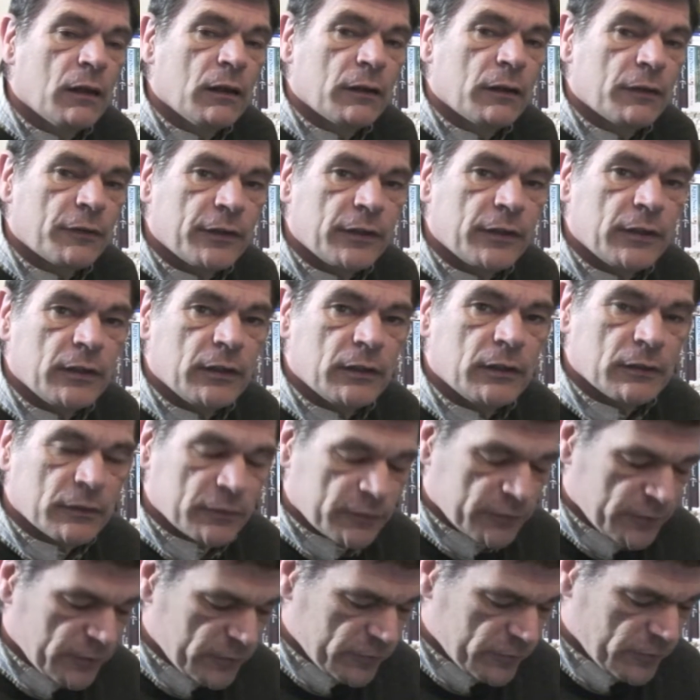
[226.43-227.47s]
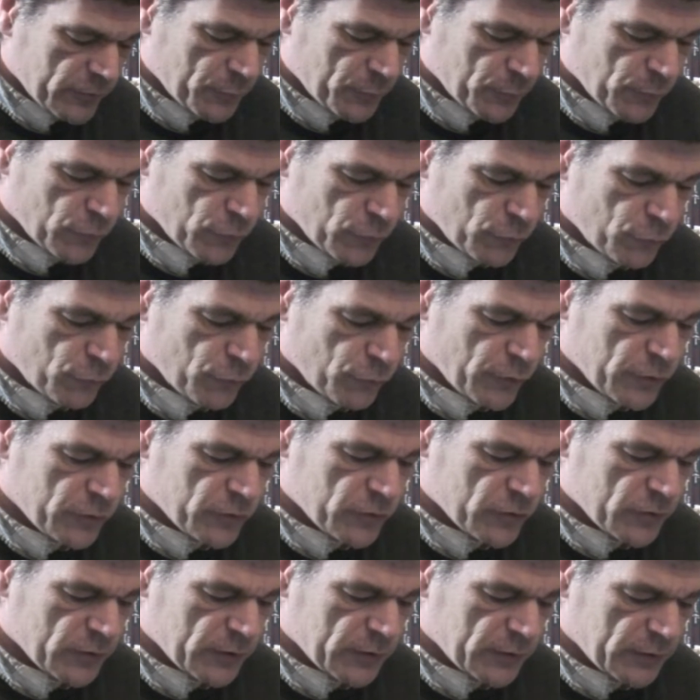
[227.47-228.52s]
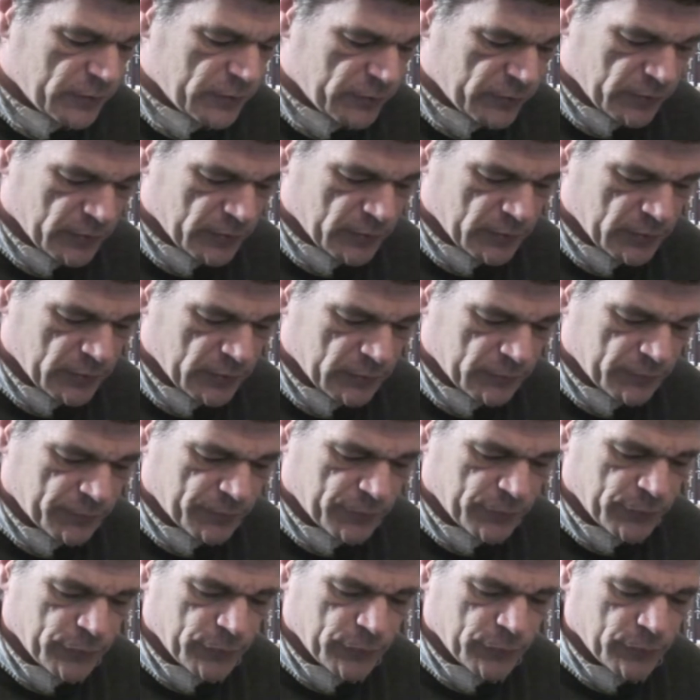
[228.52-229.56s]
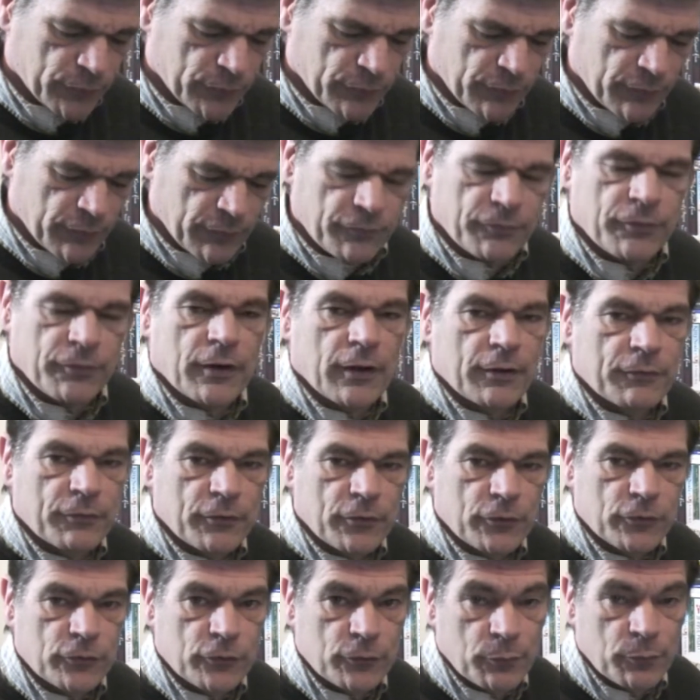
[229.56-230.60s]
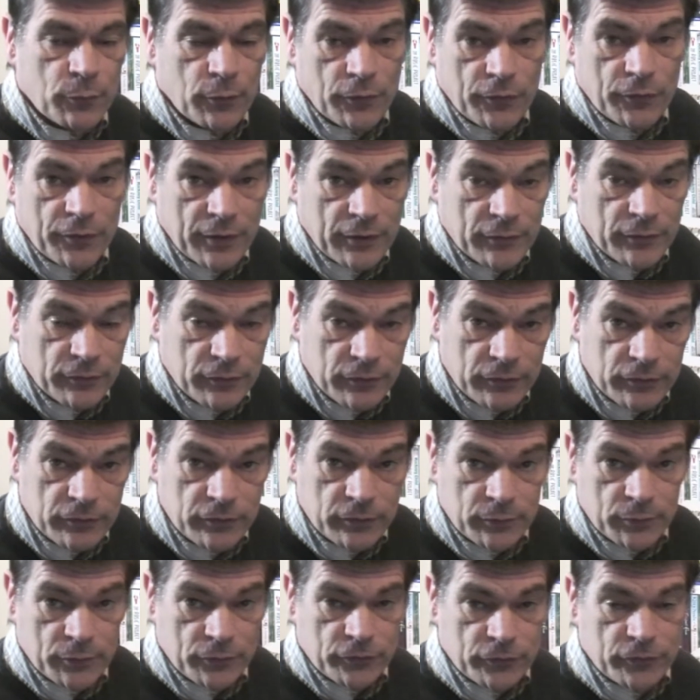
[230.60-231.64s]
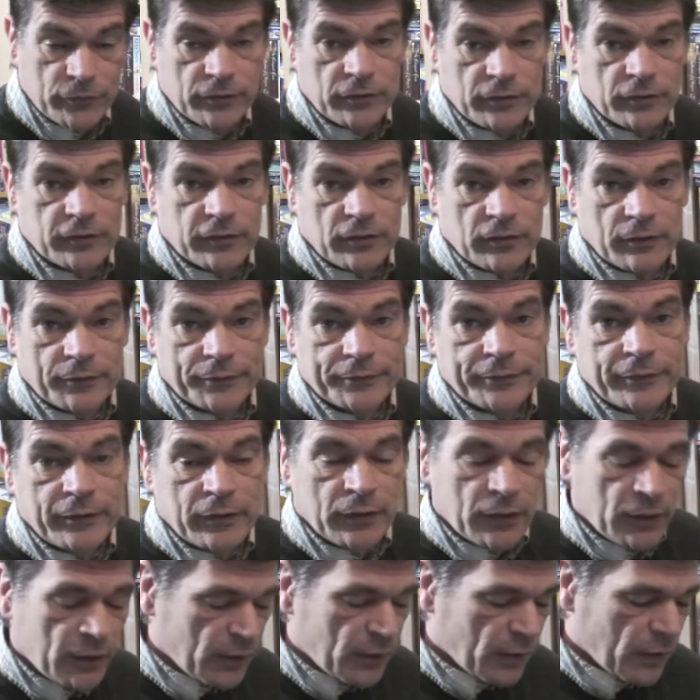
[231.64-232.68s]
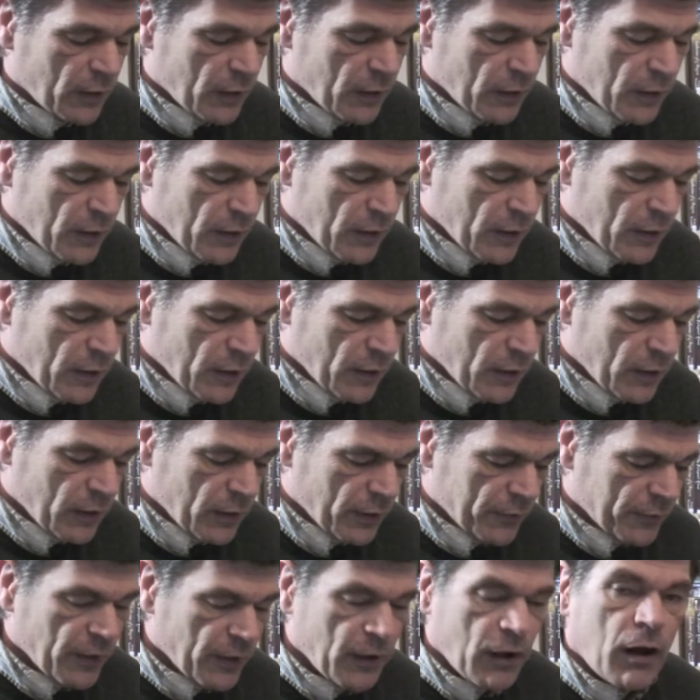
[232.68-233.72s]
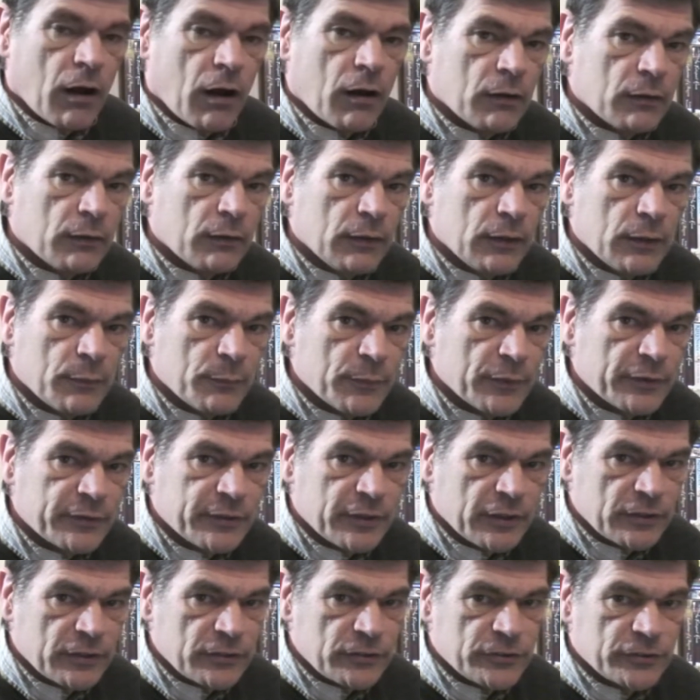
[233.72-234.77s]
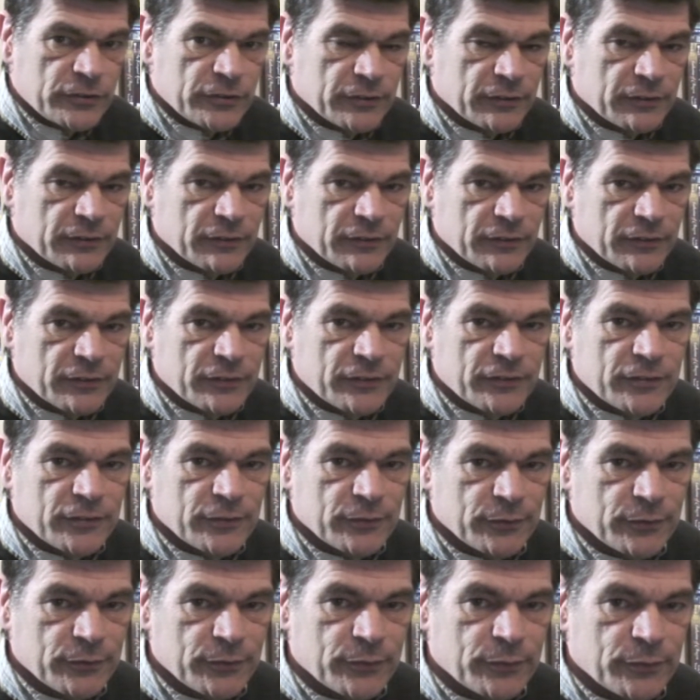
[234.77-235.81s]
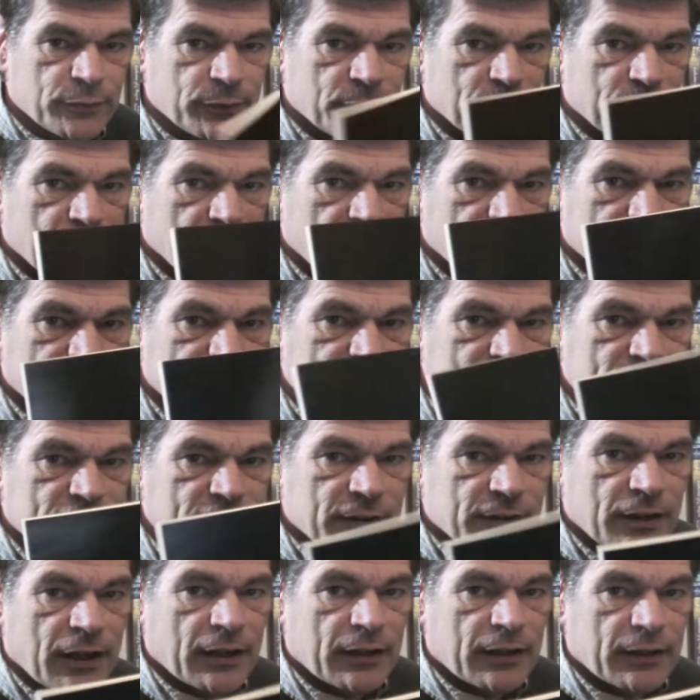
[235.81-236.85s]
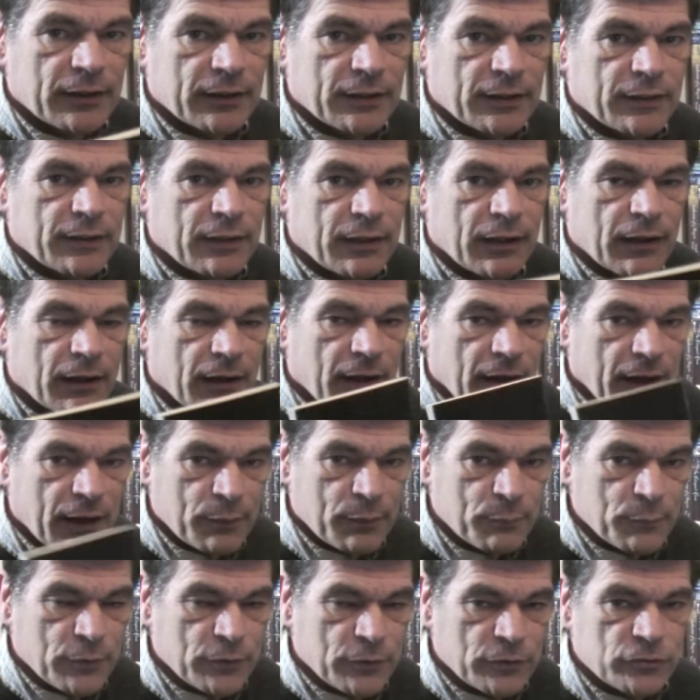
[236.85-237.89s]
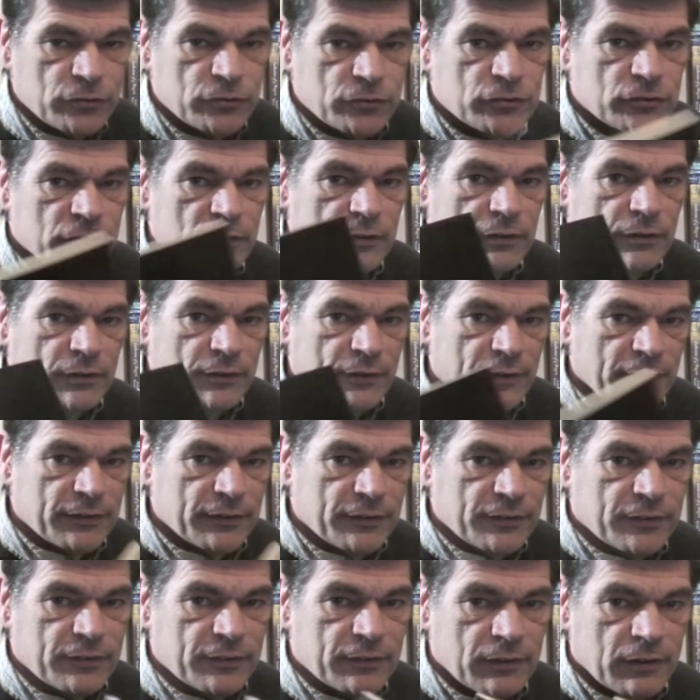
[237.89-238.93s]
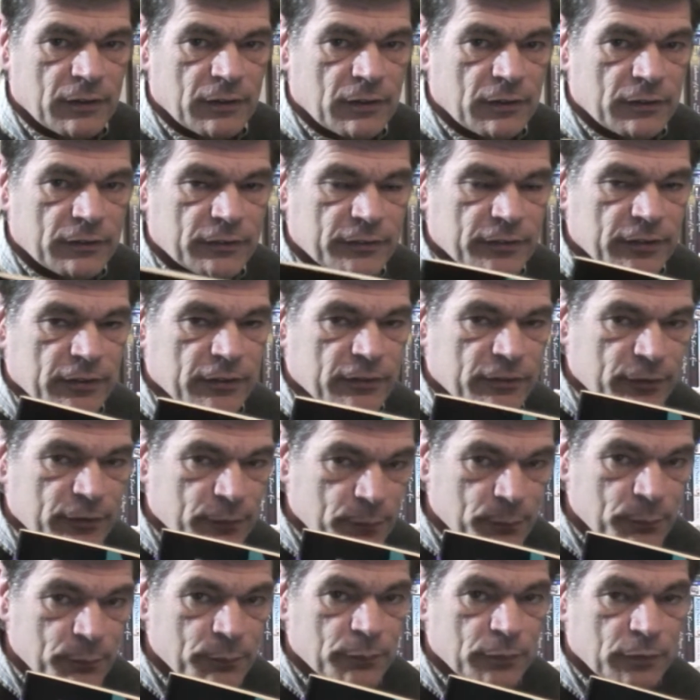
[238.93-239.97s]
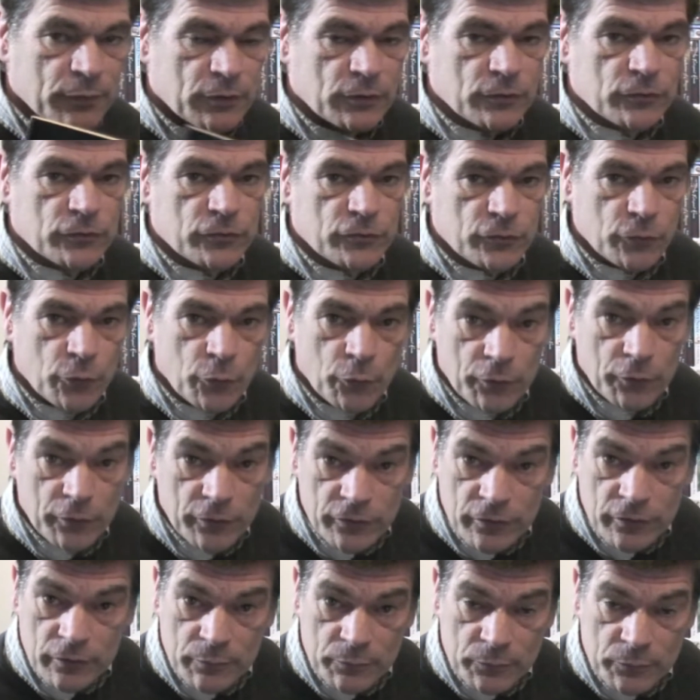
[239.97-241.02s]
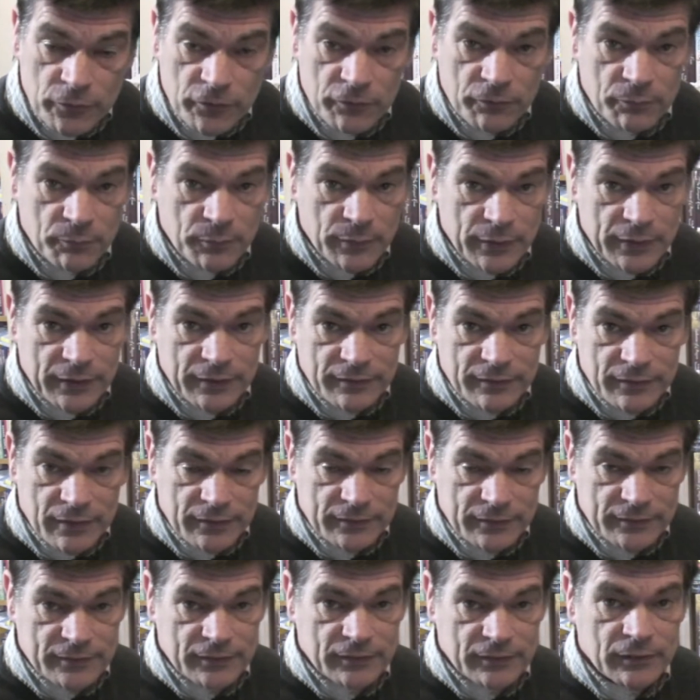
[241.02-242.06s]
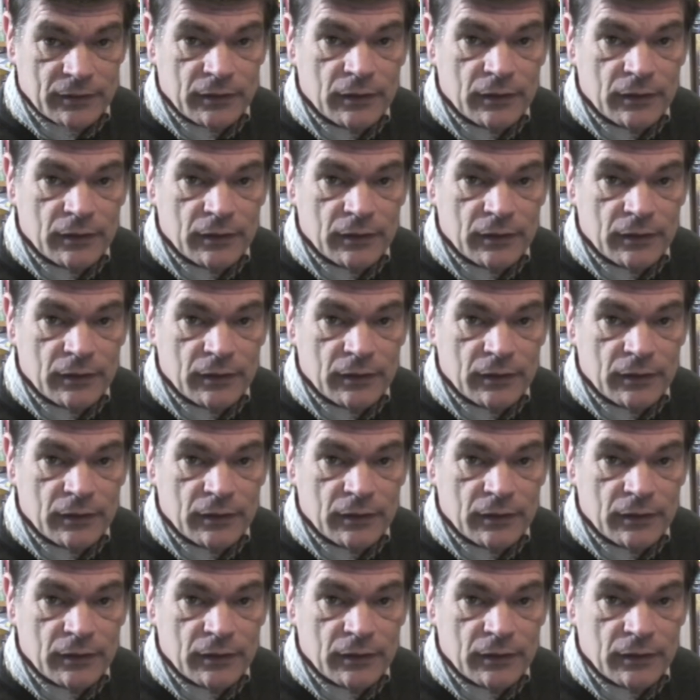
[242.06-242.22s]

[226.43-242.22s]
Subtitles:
the system was originally designed for the 500, 1000 and 200, so there are limitations to exactly how much this system can store in terms of MIDI data,